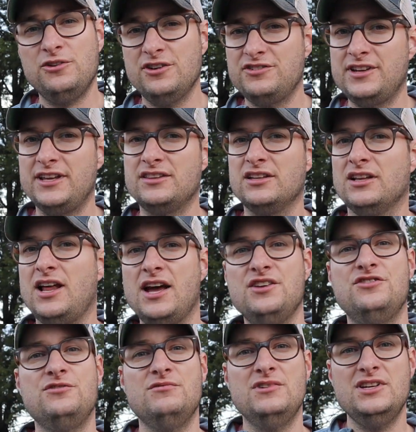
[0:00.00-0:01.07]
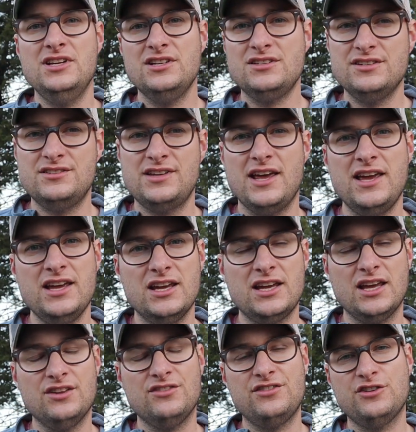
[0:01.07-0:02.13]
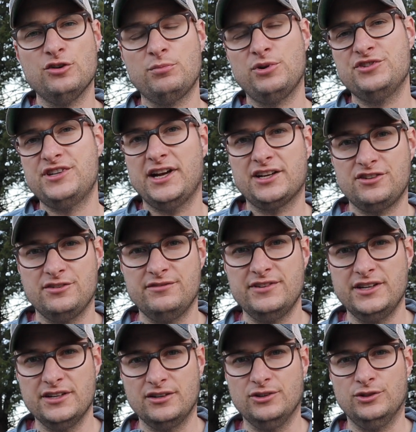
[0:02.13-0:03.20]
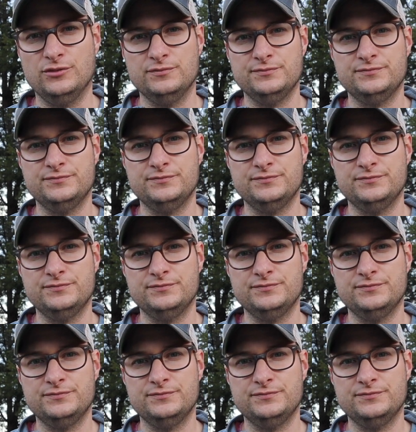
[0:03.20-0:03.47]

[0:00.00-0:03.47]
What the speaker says: to take the lines you need to take and still protect your vehicle.